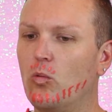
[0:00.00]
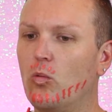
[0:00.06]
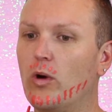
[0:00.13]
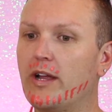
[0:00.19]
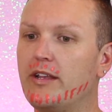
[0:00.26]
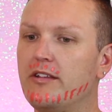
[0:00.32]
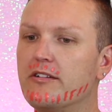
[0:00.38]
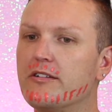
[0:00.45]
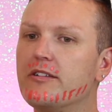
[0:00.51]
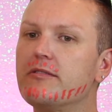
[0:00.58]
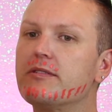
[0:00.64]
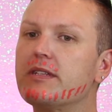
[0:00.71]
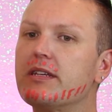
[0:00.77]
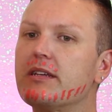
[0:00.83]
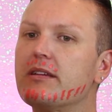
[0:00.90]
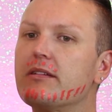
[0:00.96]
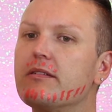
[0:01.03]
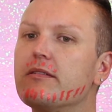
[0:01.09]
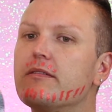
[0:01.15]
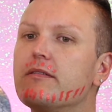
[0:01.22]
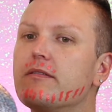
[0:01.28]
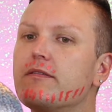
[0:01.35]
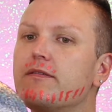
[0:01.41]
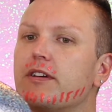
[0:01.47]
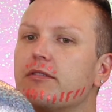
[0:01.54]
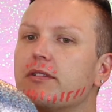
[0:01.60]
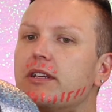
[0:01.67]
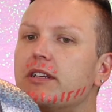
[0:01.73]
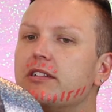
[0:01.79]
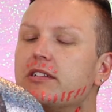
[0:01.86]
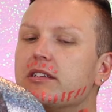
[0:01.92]
when you're using
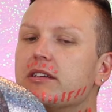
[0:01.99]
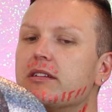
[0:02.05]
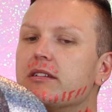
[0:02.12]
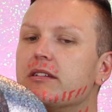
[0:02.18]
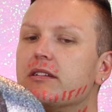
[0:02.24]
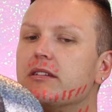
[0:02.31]
foundation